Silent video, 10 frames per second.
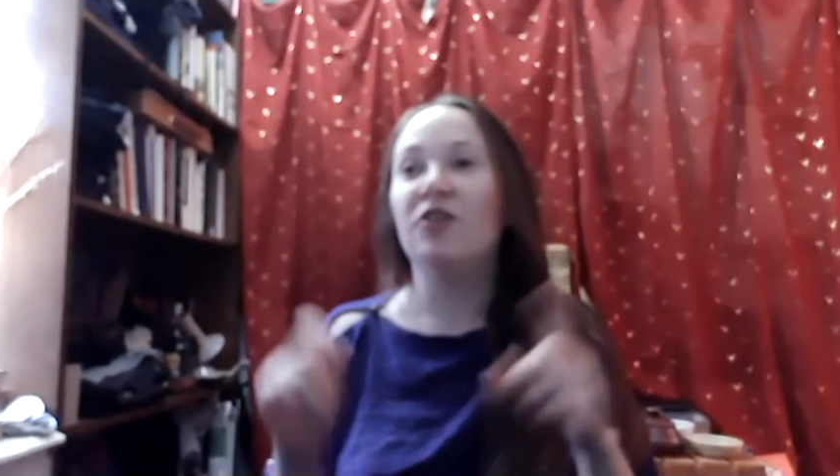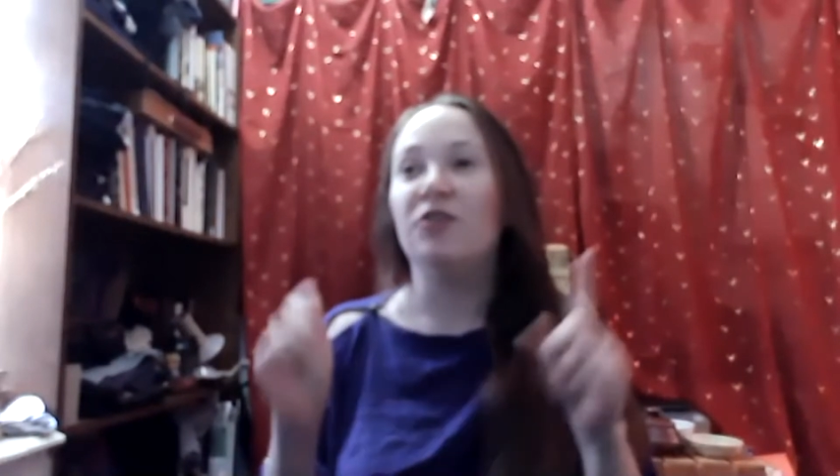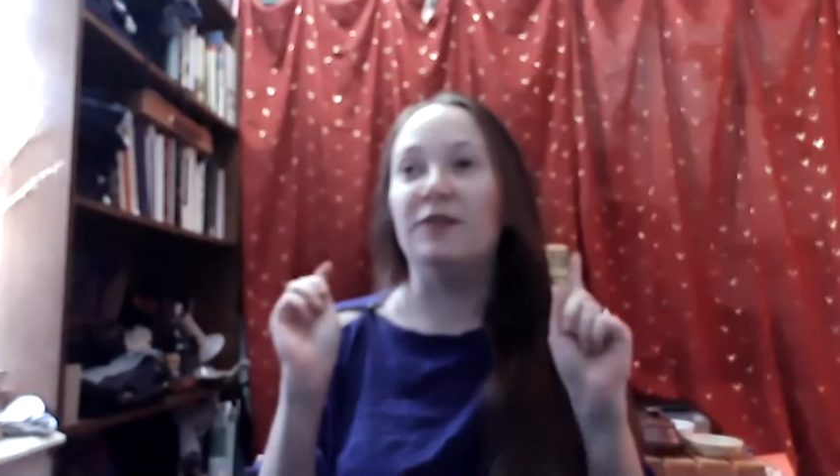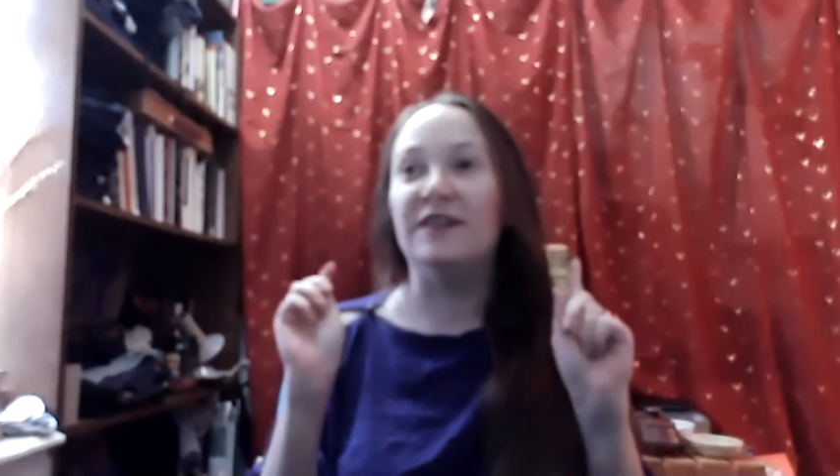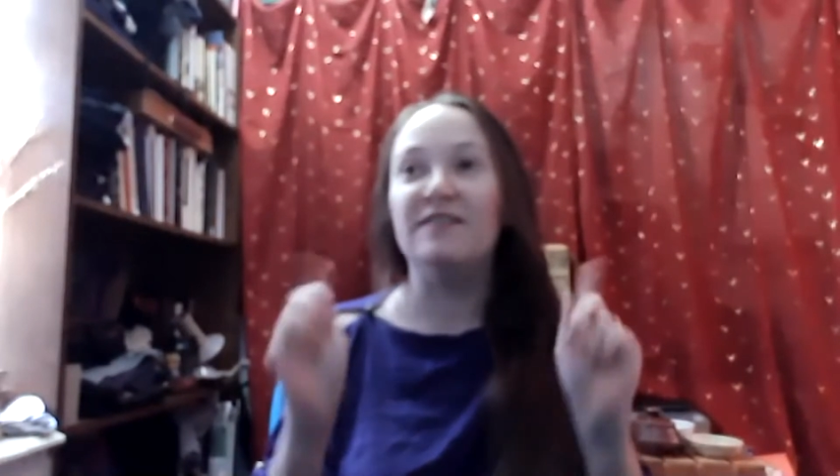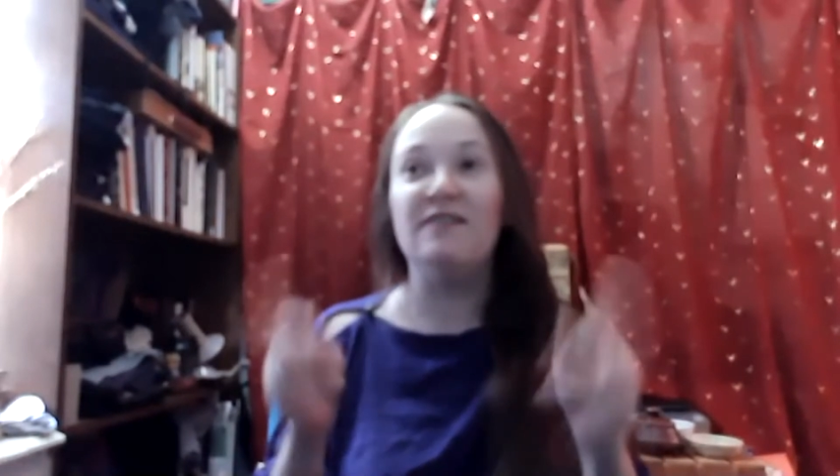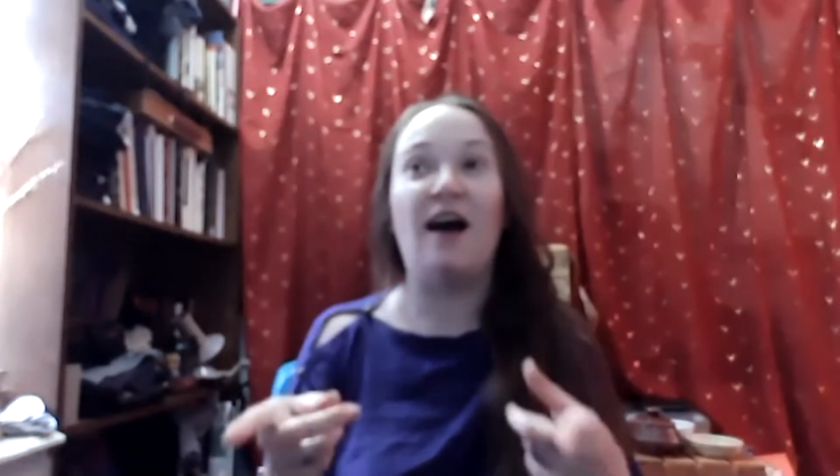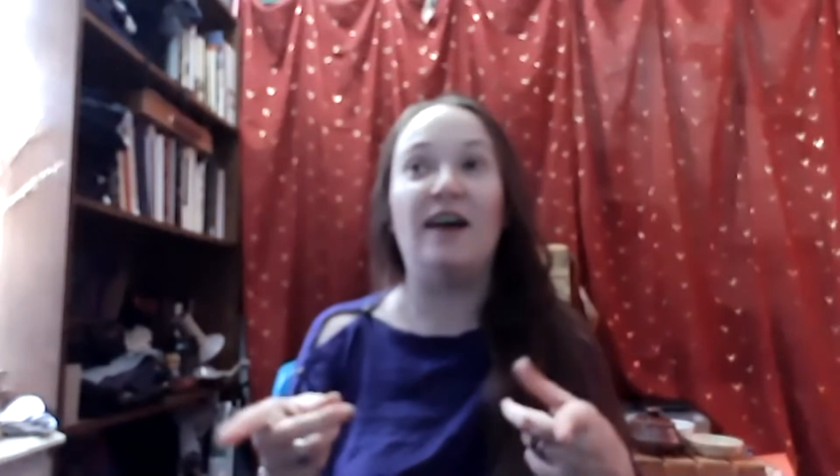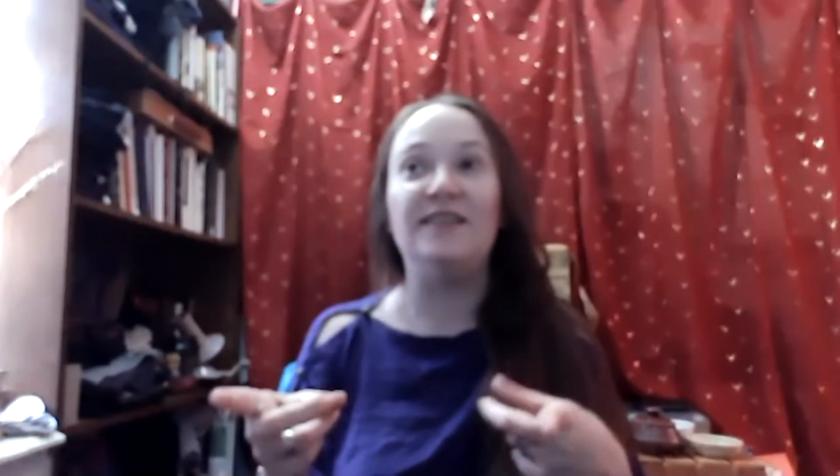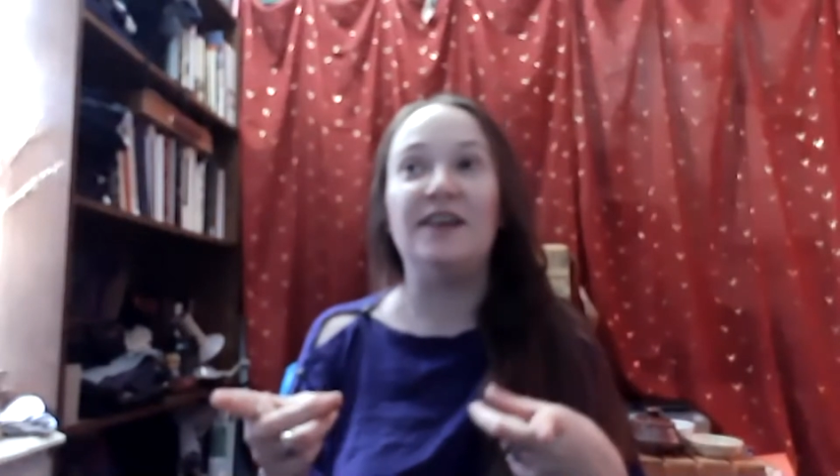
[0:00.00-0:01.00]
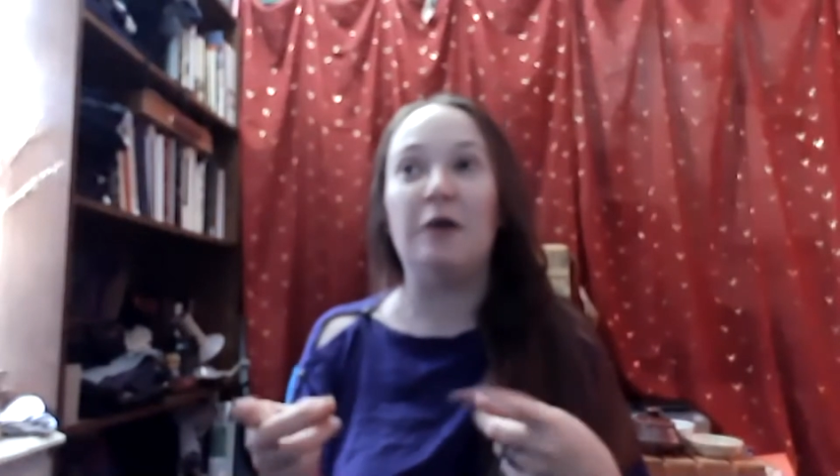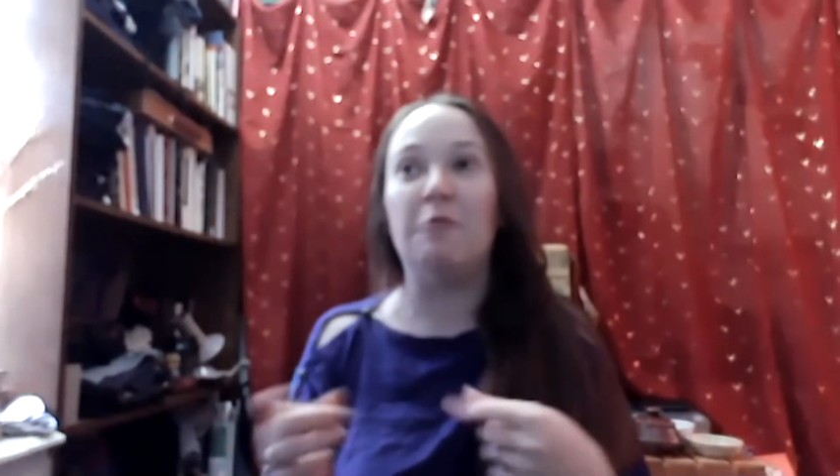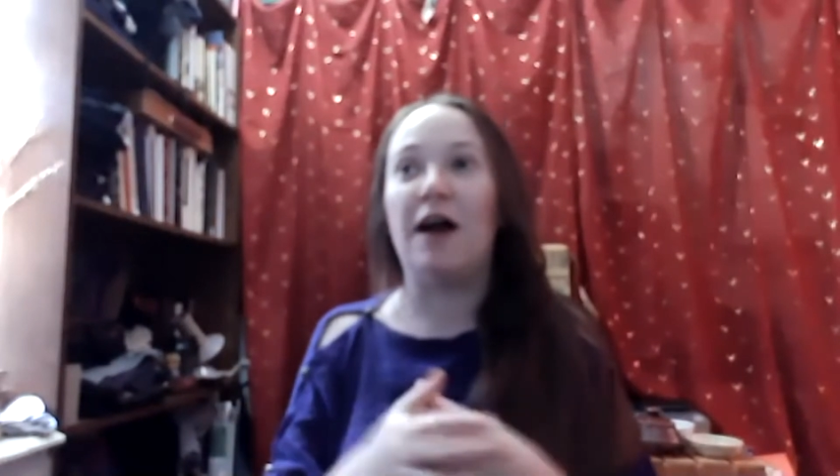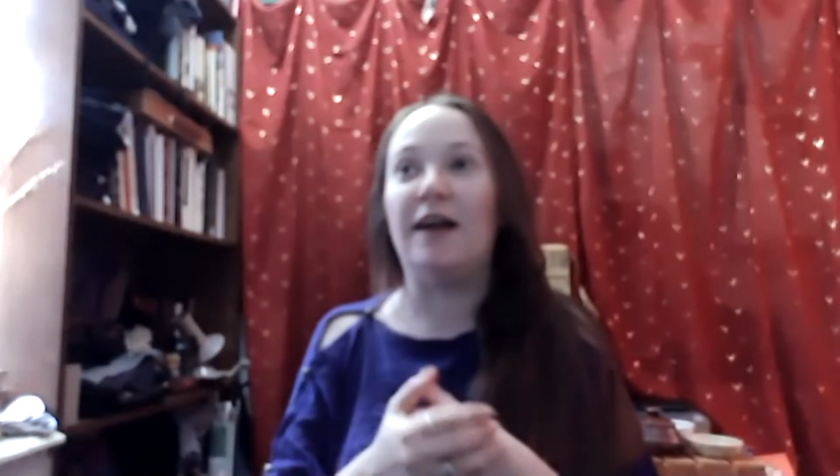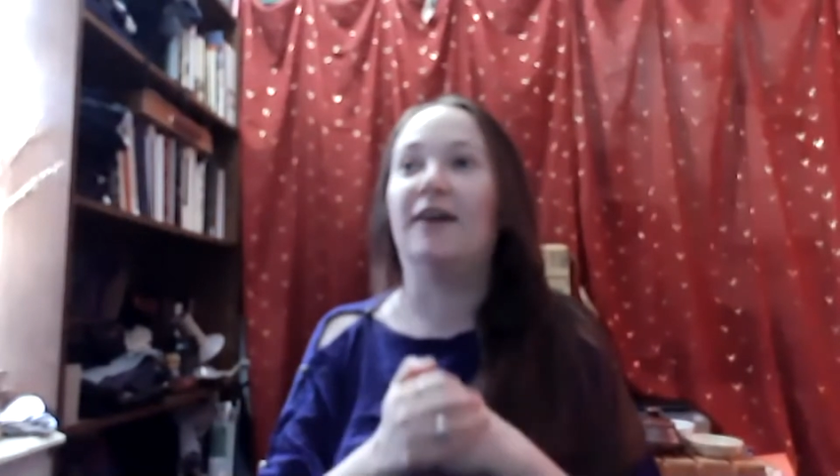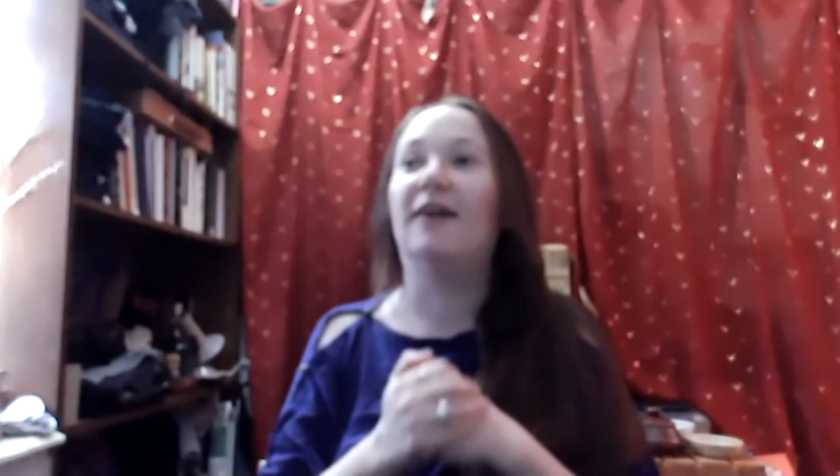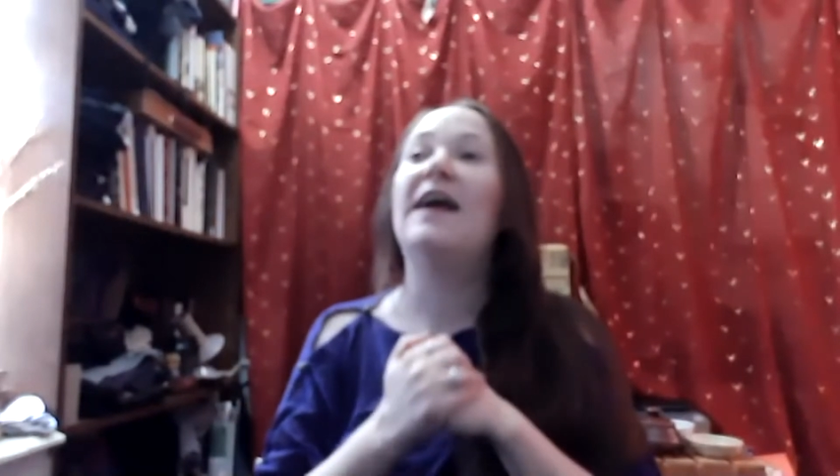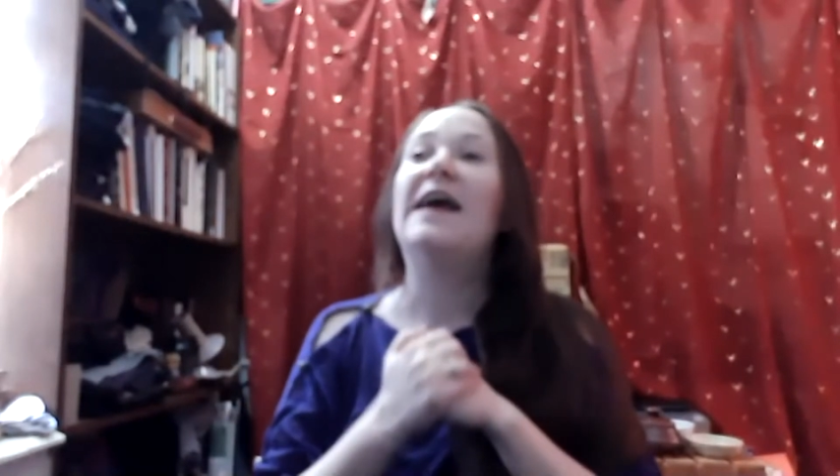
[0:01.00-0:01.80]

who is not a DIYer,